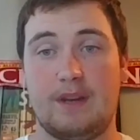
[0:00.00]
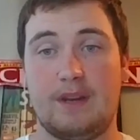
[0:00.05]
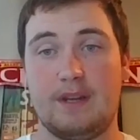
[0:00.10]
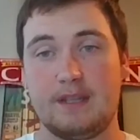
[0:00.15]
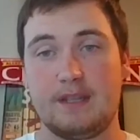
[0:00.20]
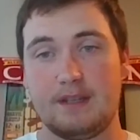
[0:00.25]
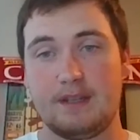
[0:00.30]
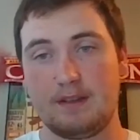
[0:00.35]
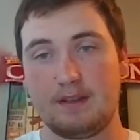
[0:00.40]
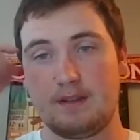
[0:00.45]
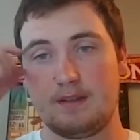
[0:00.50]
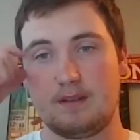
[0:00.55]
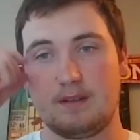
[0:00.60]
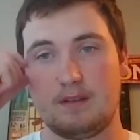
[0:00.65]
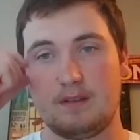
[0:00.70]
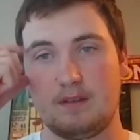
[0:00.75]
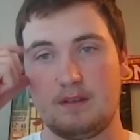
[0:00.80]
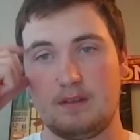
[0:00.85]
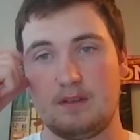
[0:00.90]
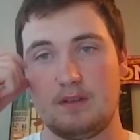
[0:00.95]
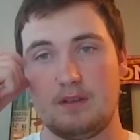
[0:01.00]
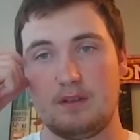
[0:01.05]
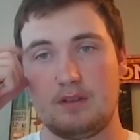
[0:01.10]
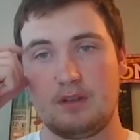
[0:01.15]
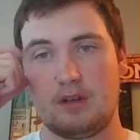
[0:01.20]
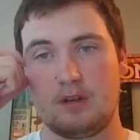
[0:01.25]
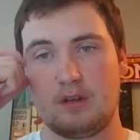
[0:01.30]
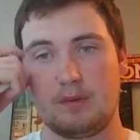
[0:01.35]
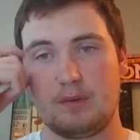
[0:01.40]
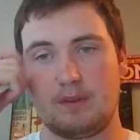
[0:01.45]
we need to
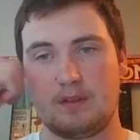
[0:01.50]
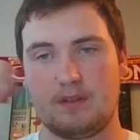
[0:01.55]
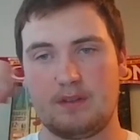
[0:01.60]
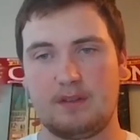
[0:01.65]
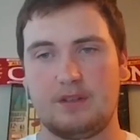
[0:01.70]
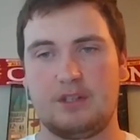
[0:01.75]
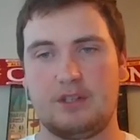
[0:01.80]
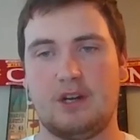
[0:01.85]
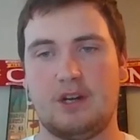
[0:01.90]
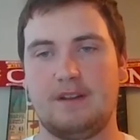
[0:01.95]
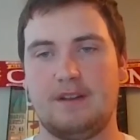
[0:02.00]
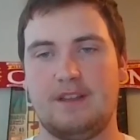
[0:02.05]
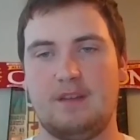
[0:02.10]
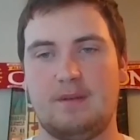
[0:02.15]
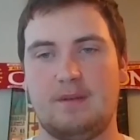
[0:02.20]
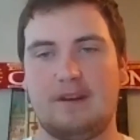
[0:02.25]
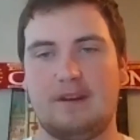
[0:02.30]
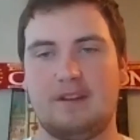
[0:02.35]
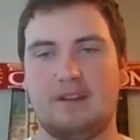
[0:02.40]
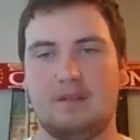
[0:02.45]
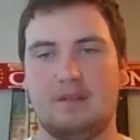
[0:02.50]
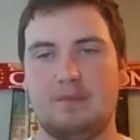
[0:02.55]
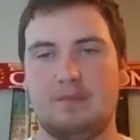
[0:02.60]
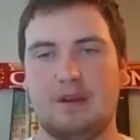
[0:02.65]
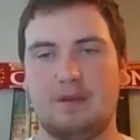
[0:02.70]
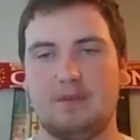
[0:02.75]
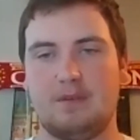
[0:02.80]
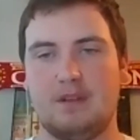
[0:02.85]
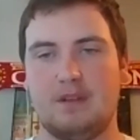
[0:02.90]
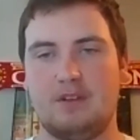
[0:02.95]
talk with Charlie about it,
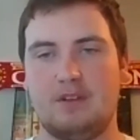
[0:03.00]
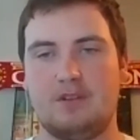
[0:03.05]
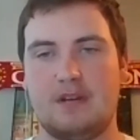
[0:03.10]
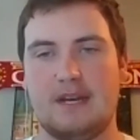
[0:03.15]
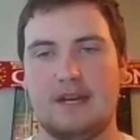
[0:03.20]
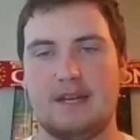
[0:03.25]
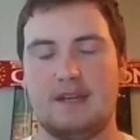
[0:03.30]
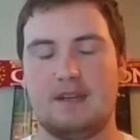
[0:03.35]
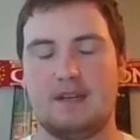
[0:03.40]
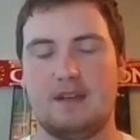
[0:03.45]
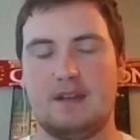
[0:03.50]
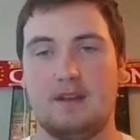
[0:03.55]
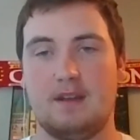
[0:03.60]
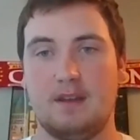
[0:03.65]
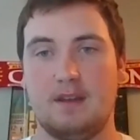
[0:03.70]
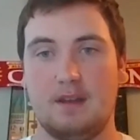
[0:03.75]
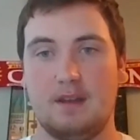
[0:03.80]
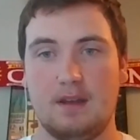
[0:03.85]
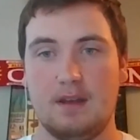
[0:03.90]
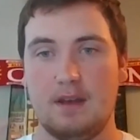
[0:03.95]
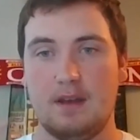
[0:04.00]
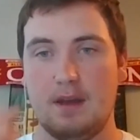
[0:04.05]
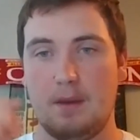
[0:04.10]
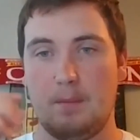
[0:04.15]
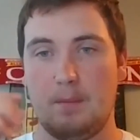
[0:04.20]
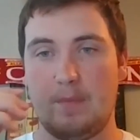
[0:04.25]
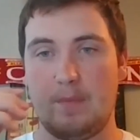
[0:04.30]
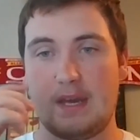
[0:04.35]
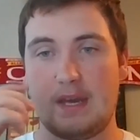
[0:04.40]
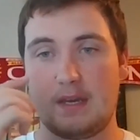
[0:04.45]
but I'm going to try and
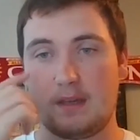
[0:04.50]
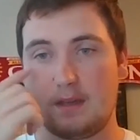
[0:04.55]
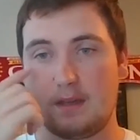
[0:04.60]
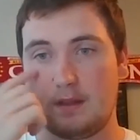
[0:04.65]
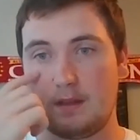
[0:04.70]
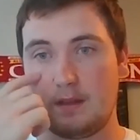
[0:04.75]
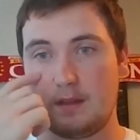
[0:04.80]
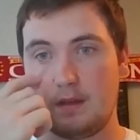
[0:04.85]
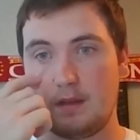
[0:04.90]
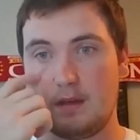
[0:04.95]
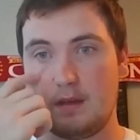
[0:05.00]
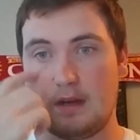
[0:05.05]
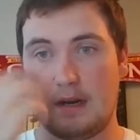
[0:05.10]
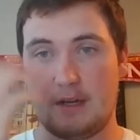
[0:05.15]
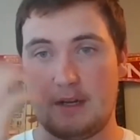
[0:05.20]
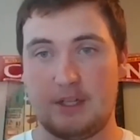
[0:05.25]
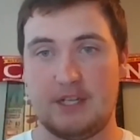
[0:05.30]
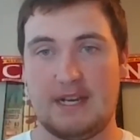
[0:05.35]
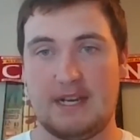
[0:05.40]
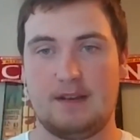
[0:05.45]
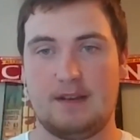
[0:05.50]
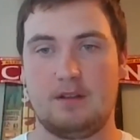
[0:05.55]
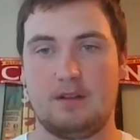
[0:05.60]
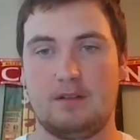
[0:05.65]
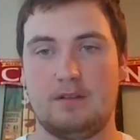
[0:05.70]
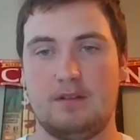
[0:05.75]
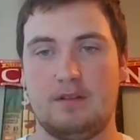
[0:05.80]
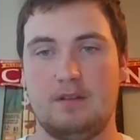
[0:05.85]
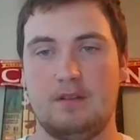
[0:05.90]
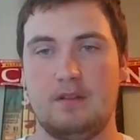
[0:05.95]
make our
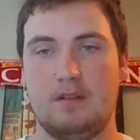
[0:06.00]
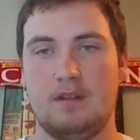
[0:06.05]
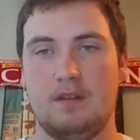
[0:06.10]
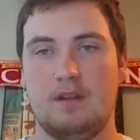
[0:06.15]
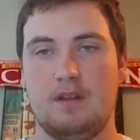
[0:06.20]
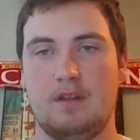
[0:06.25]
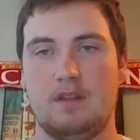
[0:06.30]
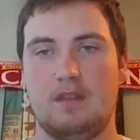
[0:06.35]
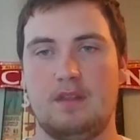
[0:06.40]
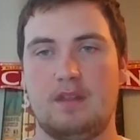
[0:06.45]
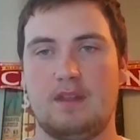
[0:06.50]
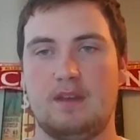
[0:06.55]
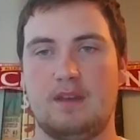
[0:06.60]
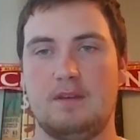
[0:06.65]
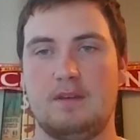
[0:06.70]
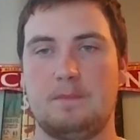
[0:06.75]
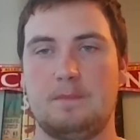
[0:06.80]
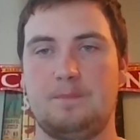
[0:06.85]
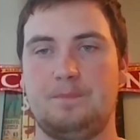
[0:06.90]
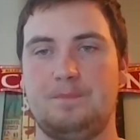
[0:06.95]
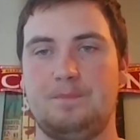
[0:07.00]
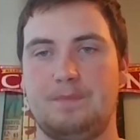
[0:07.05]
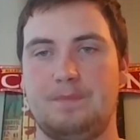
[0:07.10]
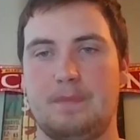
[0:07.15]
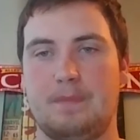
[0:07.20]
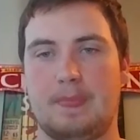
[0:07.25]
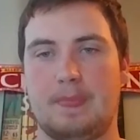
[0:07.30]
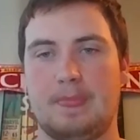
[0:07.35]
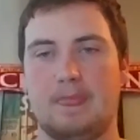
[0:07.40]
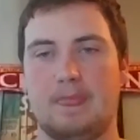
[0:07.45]
channel the
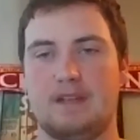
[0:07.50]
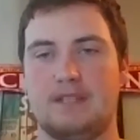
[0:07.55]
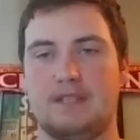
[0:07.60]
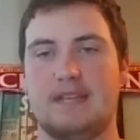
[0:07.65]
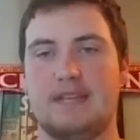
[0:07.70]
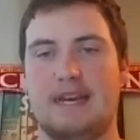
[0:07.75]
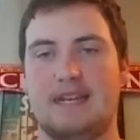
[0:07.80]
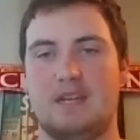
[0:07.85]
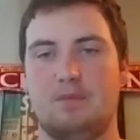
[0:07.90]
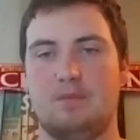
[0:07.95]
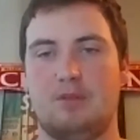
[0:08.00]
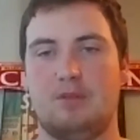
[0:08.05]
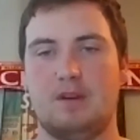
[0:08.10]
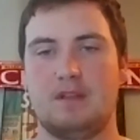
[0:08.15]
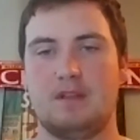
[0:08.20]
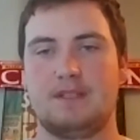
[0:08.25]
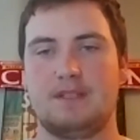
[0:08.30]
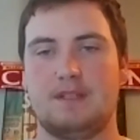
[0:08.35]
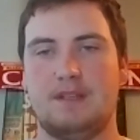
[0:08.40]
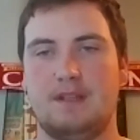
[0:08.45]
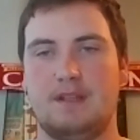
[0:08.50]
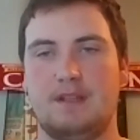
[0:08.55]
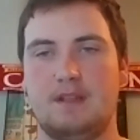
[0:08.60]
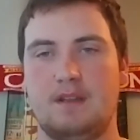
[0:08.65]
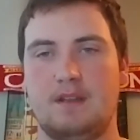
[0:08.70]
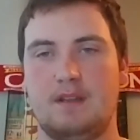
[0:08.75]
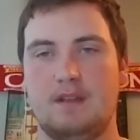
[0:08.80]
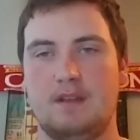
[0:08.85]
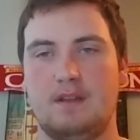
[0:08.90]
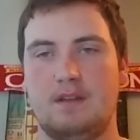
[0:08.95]
Scandi Boys
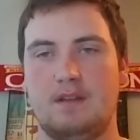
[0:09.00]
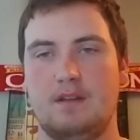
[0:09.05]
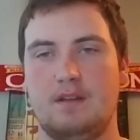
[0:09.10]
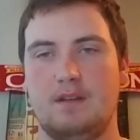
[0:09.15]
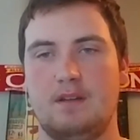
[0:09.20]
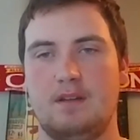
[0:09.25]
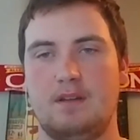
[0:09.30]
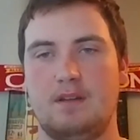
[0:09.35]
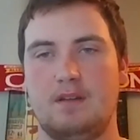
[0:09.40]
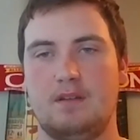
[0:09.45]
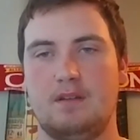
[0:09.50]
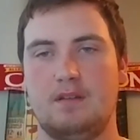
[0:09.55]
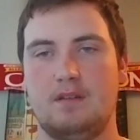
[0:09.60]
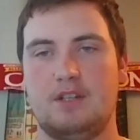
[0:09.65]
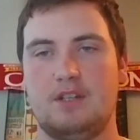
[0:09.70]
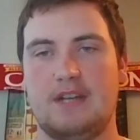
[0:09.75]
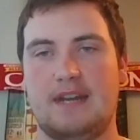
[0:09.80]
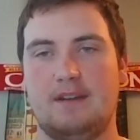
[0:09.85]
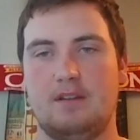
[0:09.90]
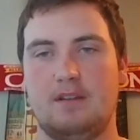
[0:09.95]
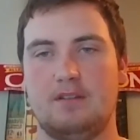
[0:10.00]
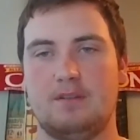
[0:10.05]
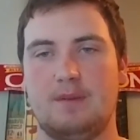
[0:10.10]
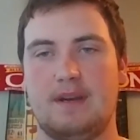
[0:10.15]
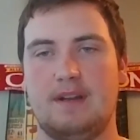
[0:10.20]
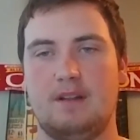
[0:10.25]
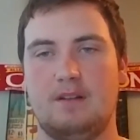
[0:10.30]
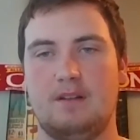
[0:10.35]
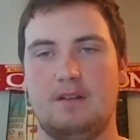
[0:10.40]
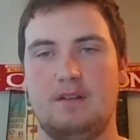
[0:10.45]
channel as
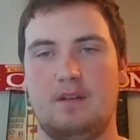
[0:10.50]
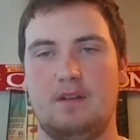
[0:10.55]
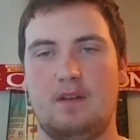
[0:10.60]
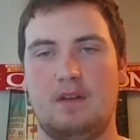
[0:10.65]
well,